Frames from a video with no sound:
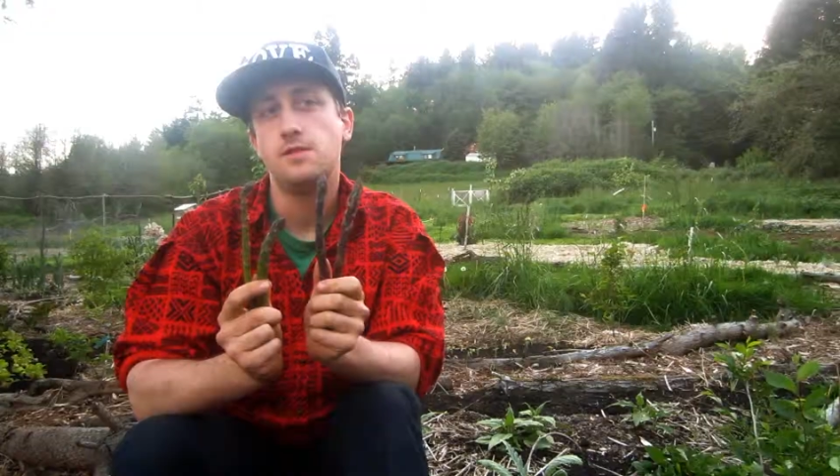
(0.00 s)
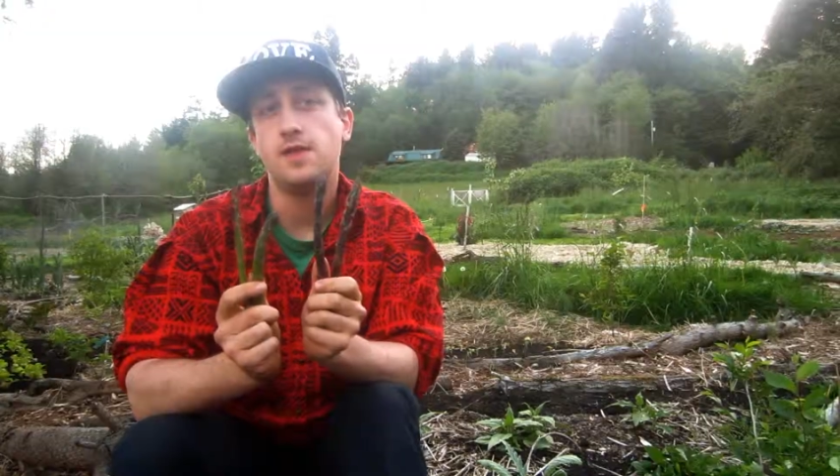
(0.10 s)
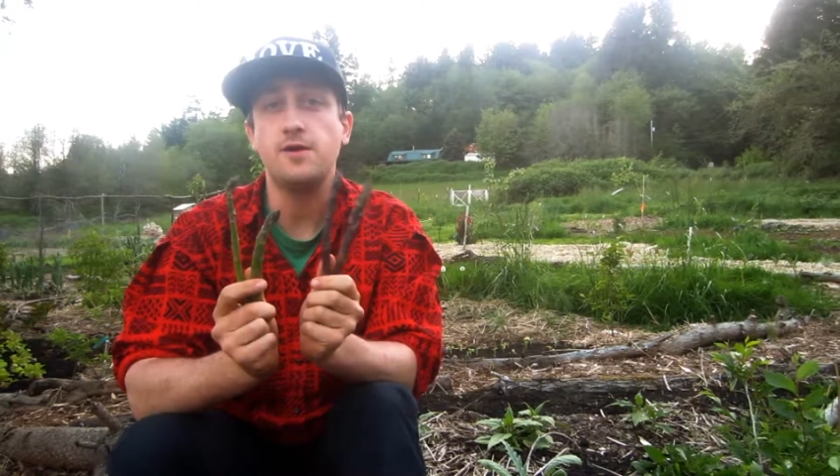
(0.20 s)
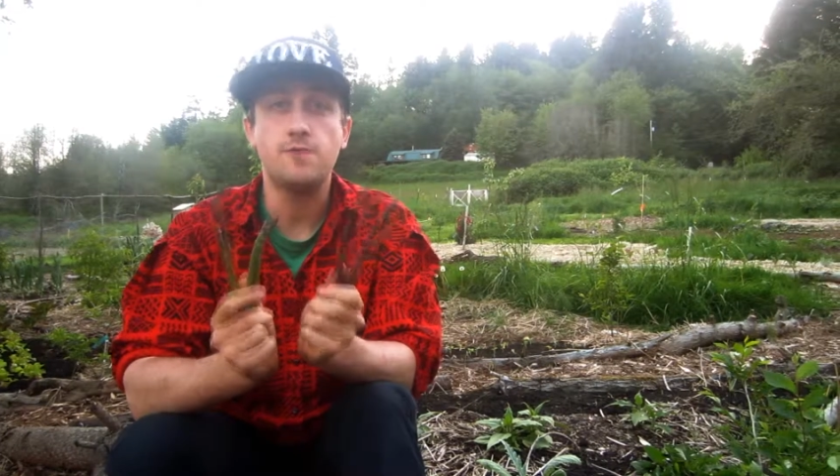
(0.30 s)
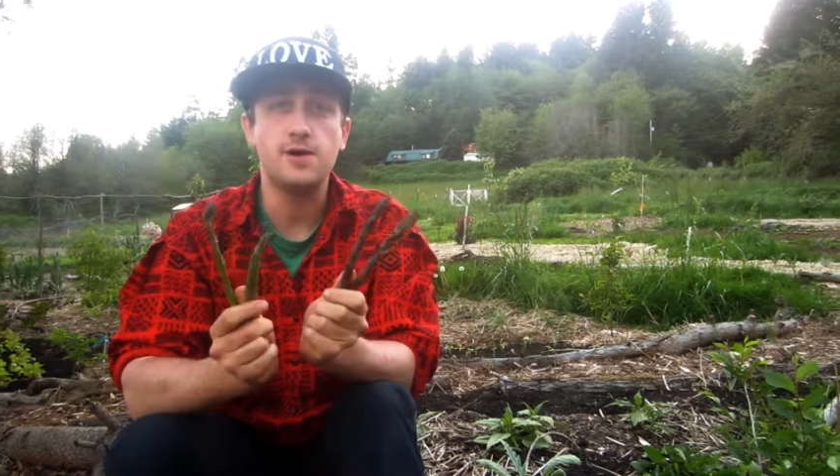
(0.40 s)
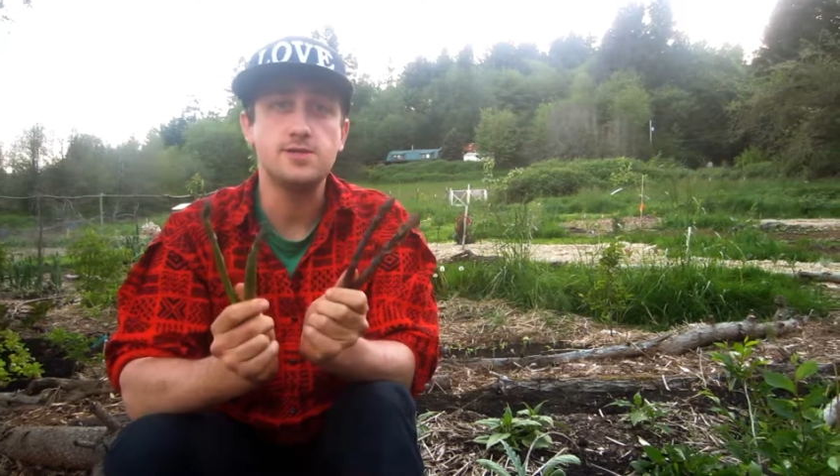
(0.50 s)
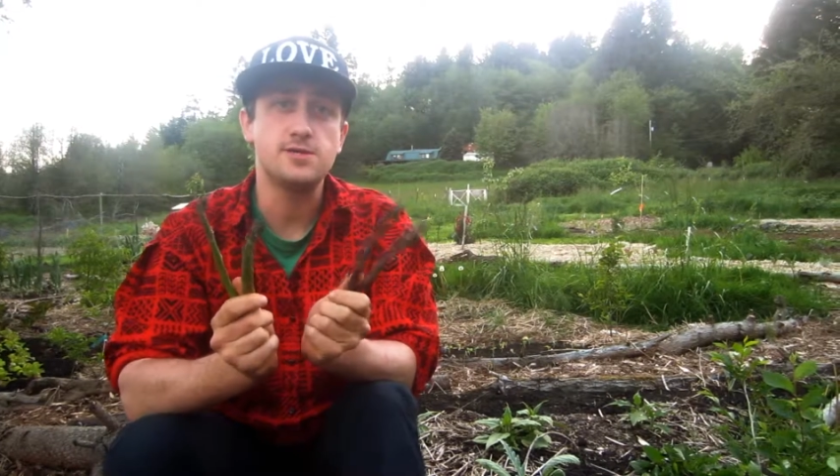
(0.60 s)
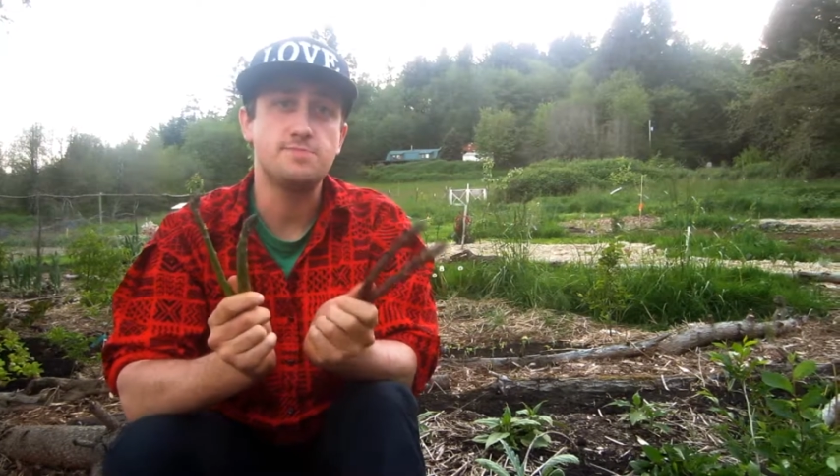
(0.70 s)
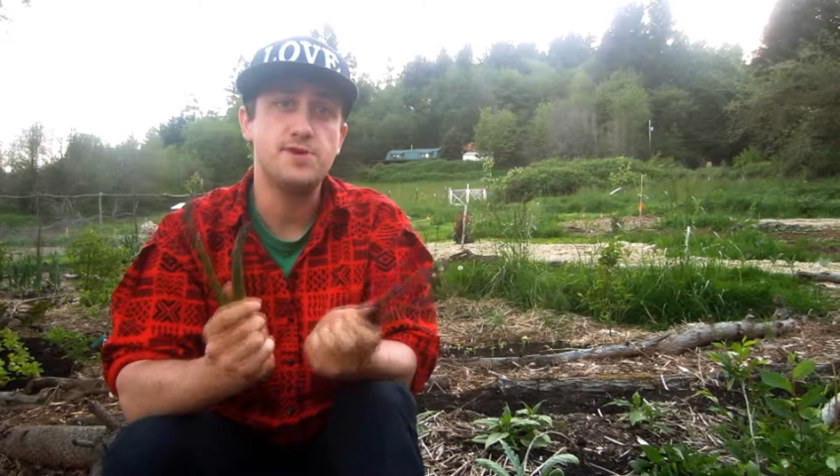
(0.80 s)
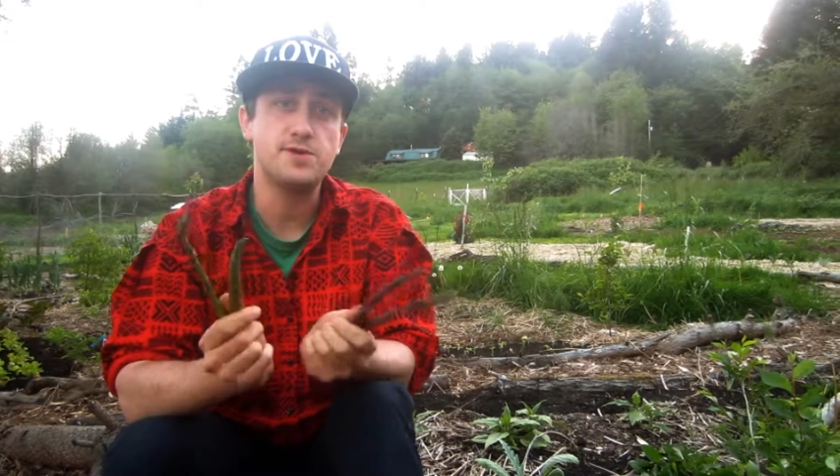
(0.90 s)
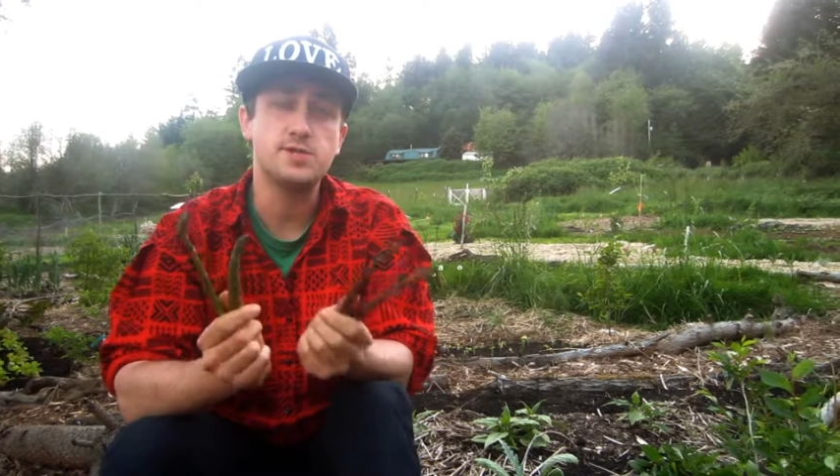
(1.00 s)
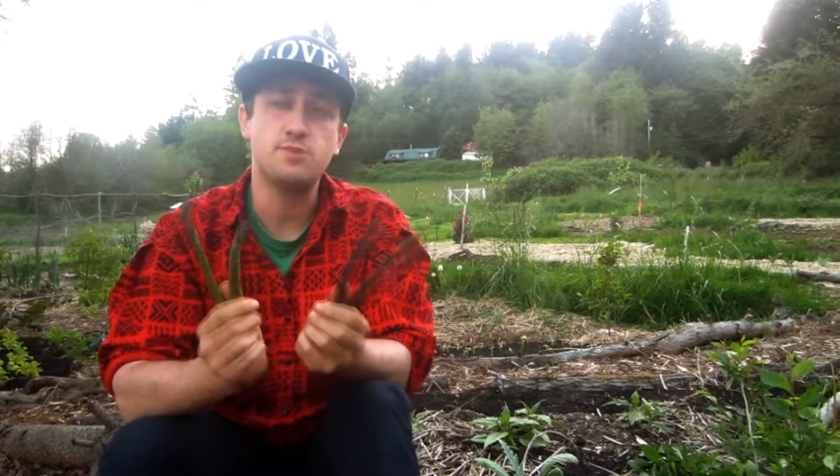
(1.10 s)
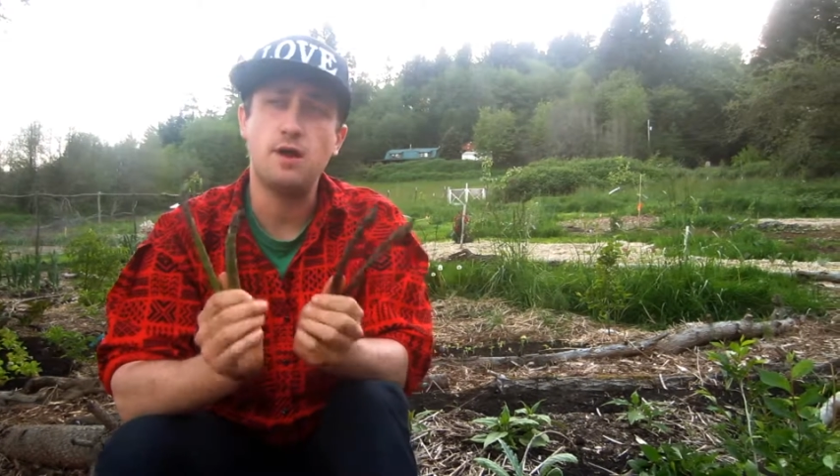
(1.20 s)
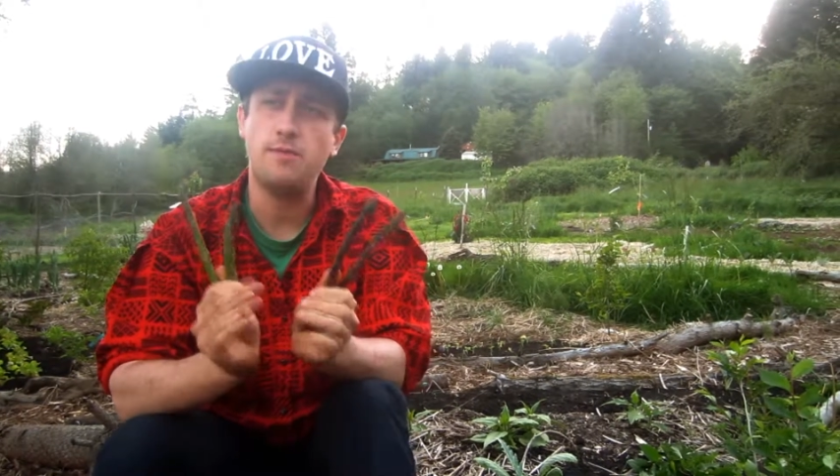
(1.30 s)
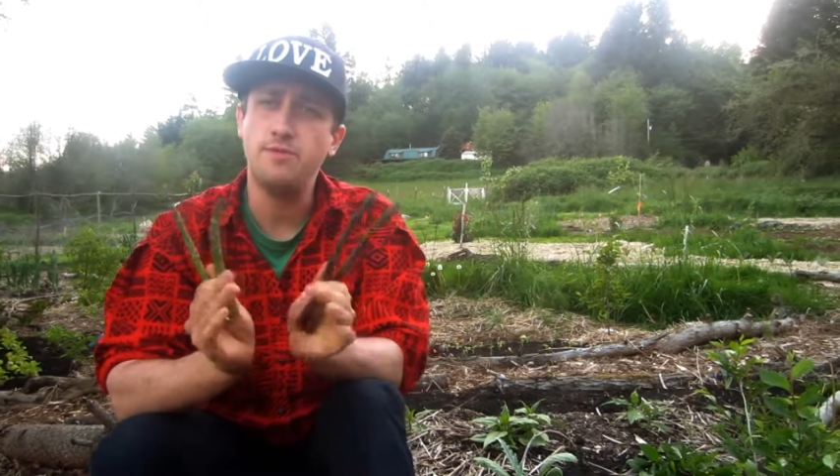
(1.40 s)
Likewise, asparagus
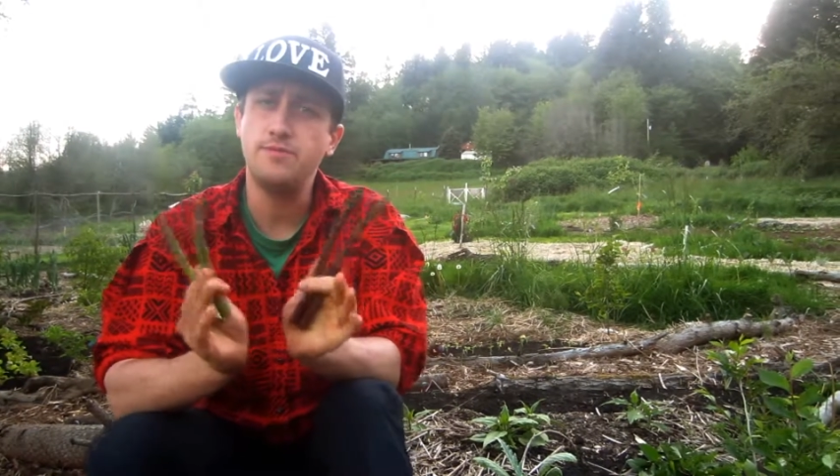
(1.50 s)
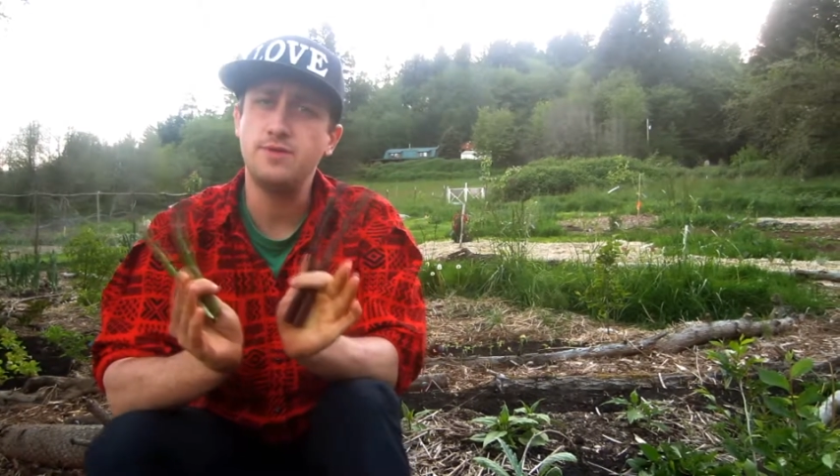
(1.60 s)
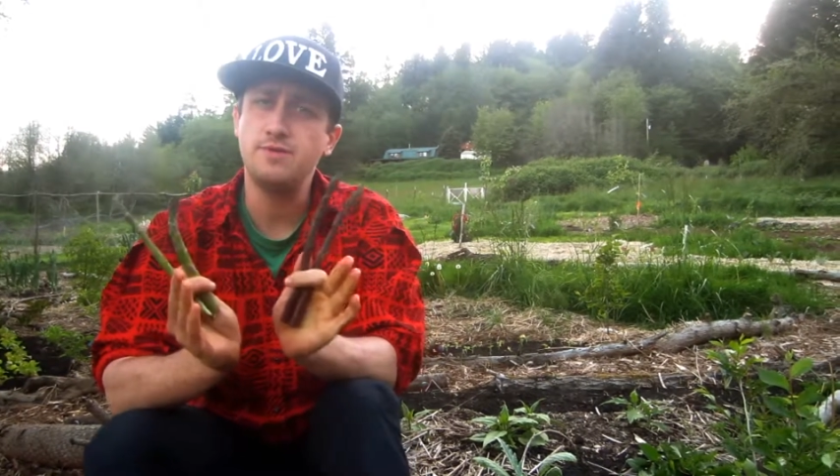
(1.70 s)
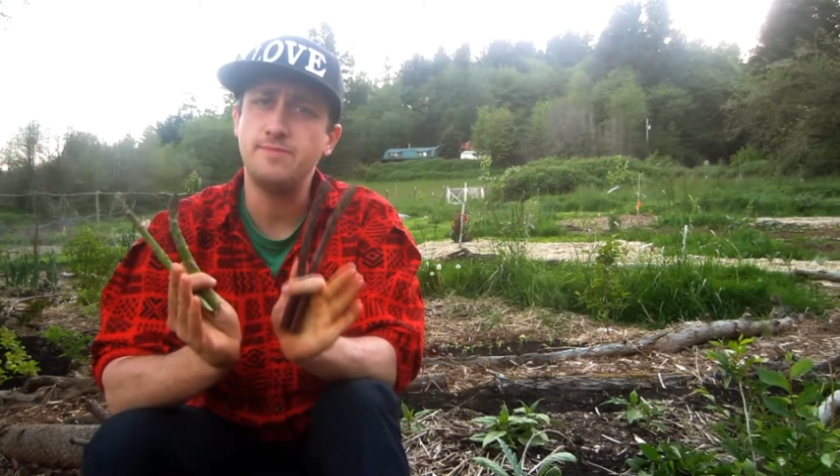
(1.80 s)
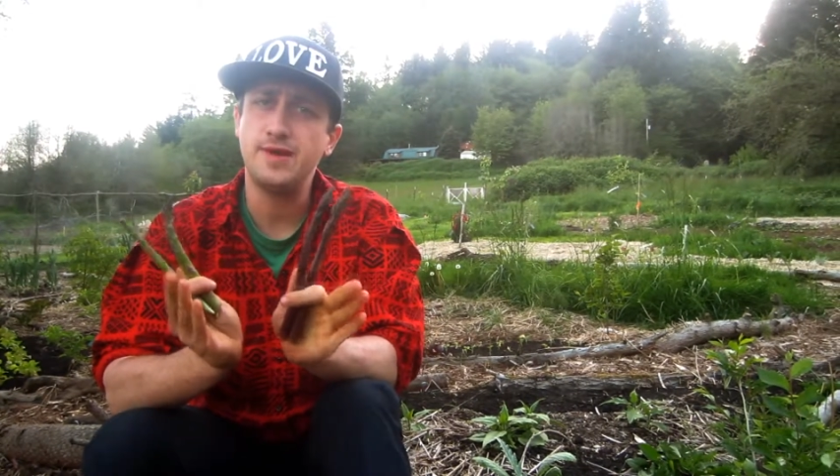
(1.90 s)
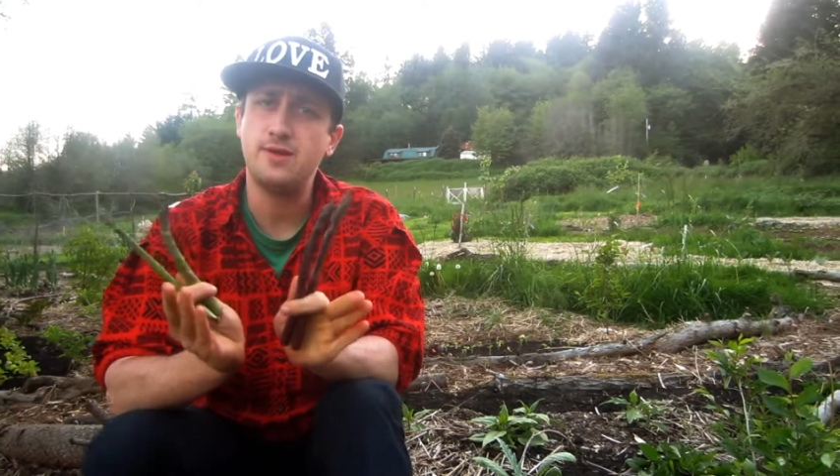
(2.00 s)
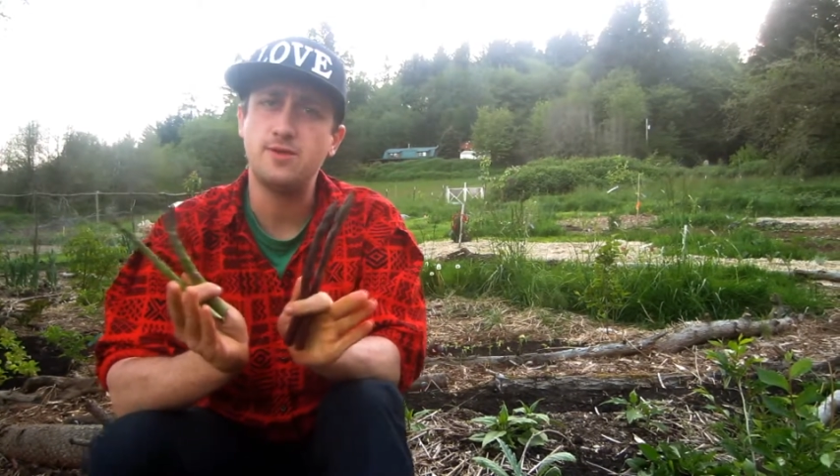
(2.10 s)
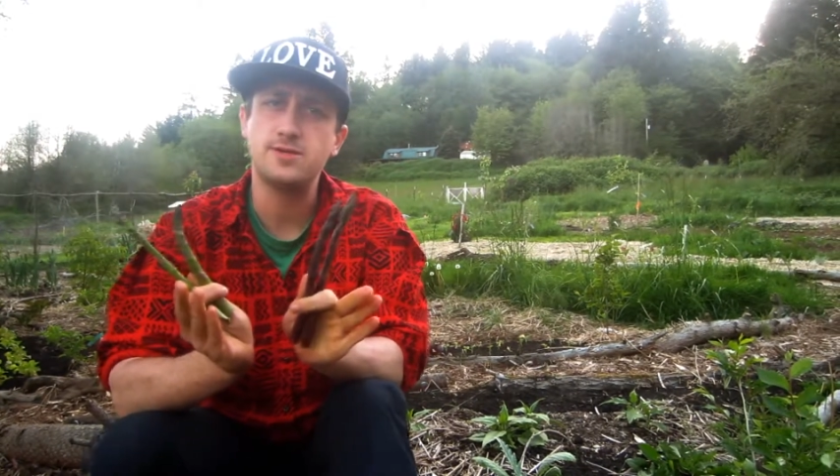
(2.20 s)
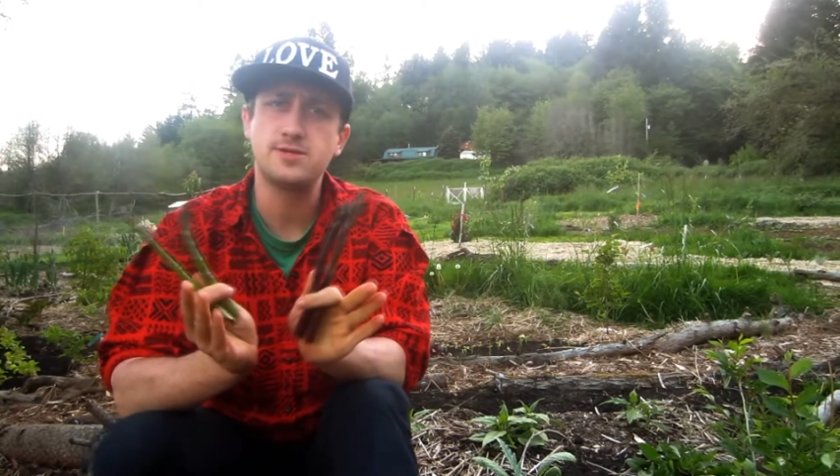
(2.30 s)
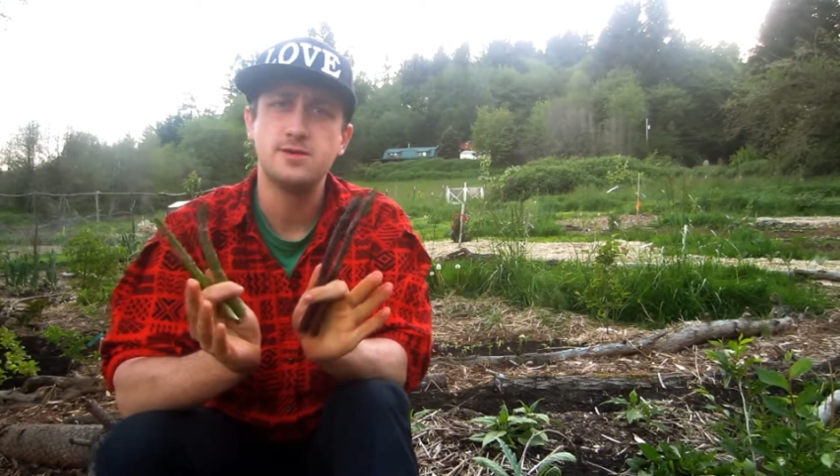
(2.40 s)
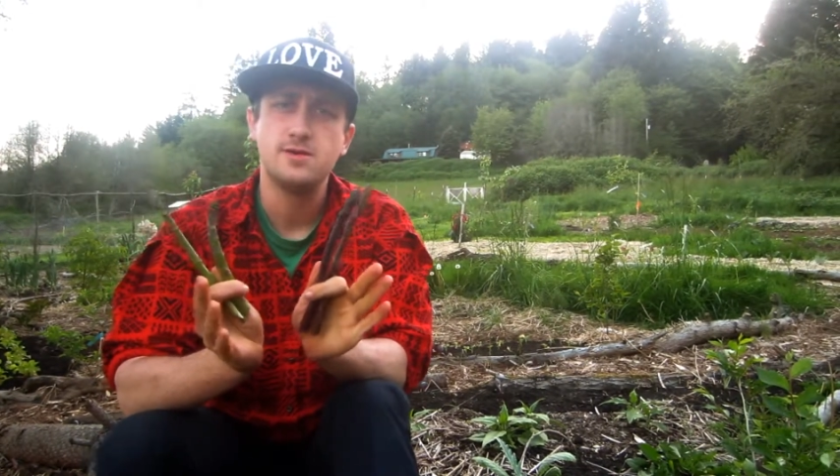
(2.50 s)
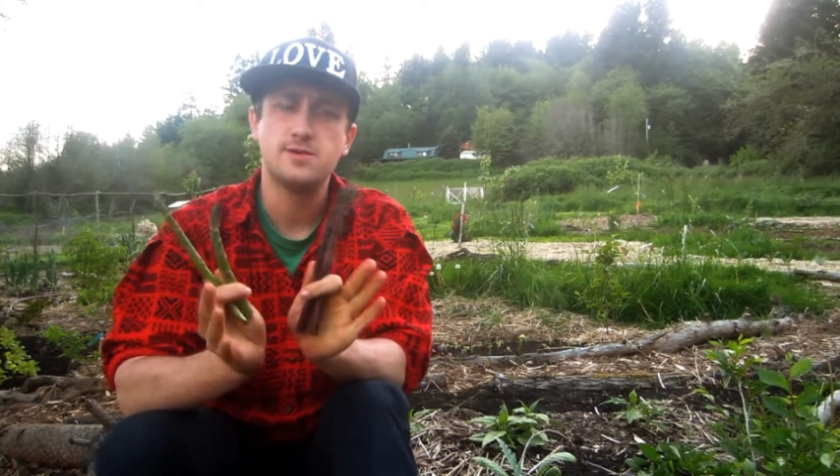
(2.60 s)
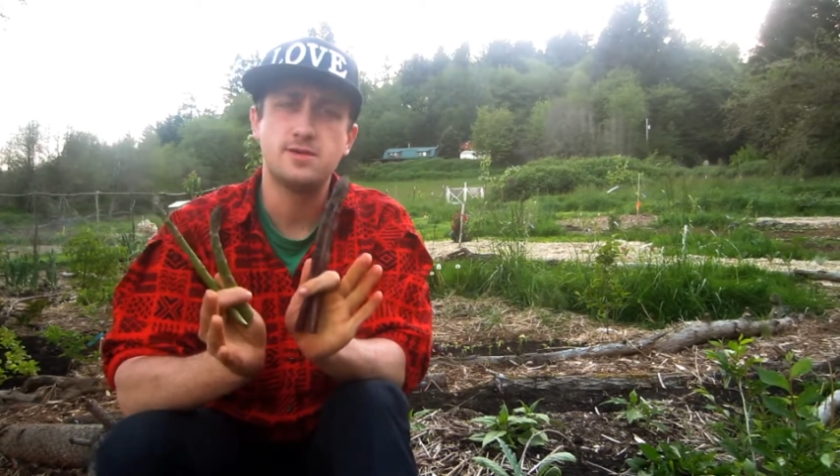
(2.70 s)
probably repels